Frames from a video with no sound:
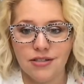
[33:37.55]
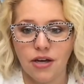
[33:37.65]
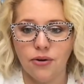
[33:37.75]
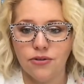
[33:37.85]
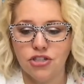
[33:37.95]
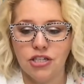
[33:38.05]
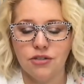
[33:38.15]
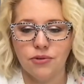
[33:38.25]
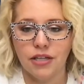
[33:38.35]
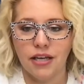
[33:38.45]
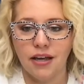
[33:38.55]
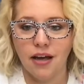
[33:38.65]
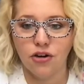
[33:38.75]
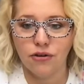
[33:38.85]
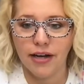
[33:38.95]
So she is really
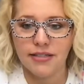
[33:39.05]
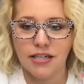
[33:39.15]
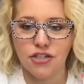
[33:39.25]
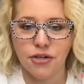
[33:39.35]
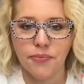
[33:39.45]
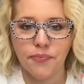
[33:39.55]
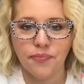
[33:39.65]
a great teacher.